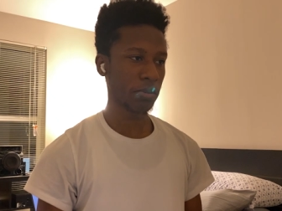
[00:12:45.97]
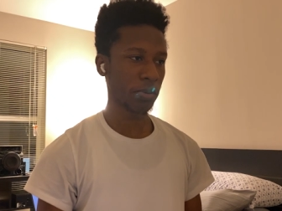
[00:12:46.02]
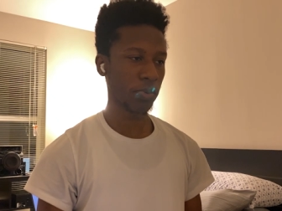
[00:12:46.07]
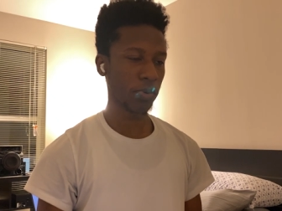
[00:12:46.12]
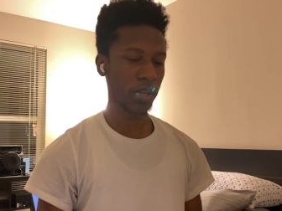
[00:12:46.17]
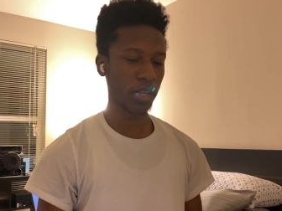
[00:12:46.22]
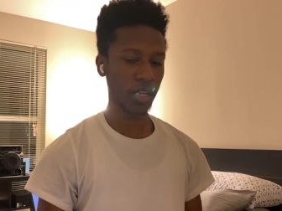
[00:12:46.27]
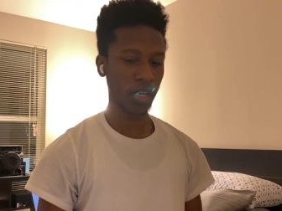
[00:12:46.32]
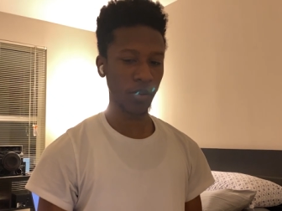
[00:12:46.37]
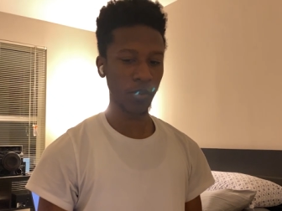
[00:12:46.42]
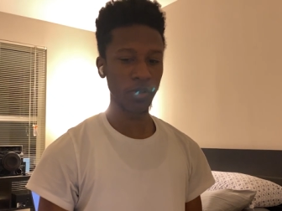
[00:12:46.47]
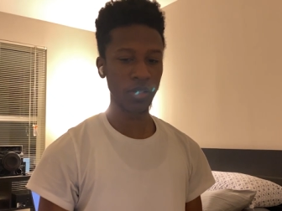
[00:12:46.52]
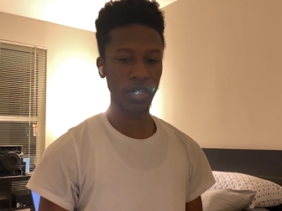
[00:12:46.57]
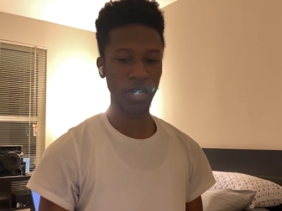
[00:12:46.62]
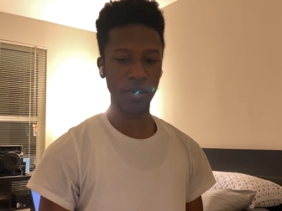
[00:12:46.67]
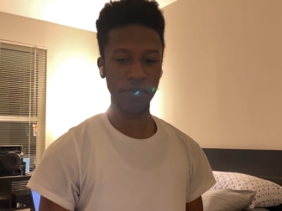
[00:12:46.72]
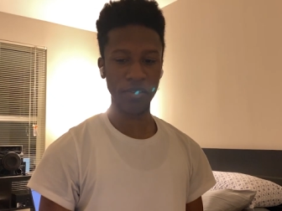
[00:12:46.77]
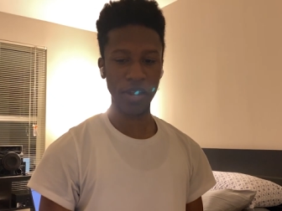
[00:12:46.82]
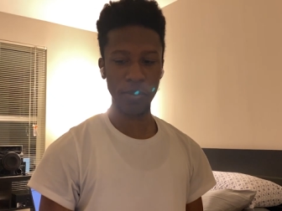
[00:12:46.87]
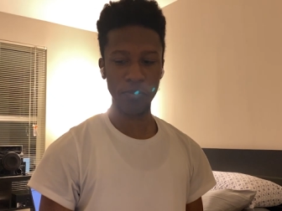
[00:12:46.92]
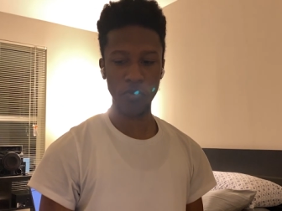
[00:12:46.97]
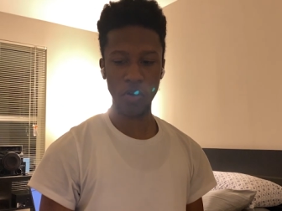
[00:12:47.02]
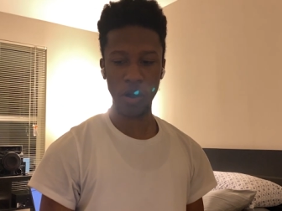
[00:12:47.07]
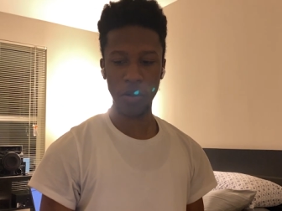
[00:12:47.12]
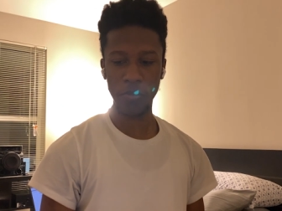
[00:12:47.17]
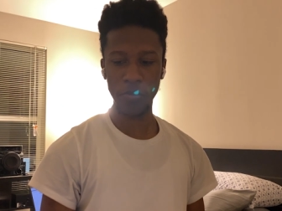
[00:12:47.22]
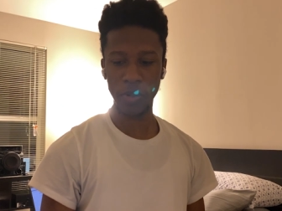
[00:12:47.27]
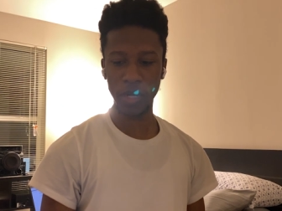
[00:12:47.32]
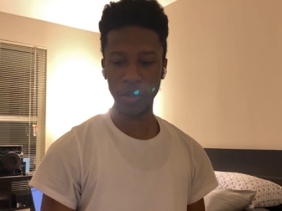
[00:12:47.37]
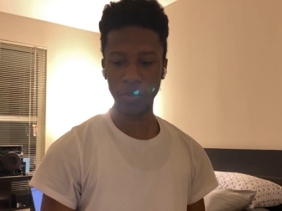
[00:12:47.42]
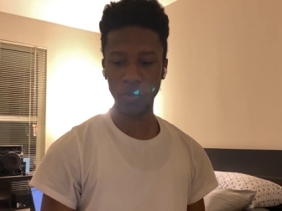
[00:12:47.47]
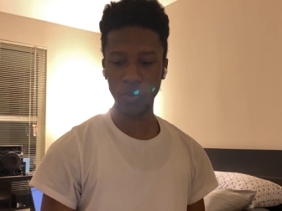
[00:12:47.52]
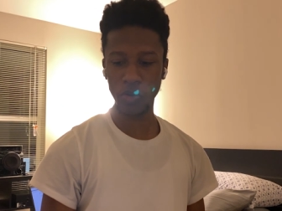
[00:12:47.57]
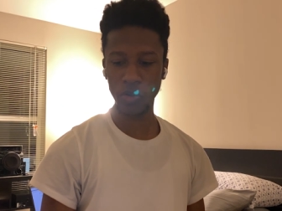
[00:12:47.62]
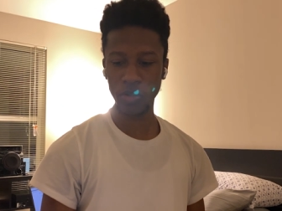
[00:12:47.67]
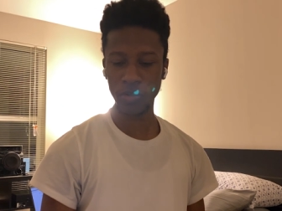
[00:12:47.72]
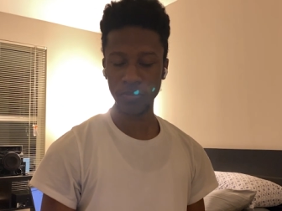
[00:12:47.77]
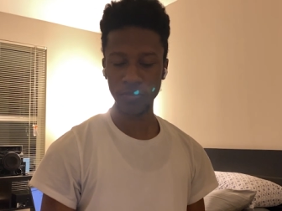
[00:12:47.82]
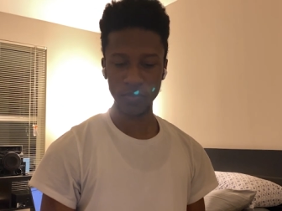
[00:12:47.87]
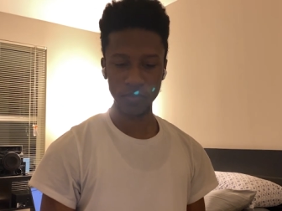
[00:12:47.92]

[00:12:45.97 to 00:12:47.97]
should be pretty good. We shouldn't have that problem anymore.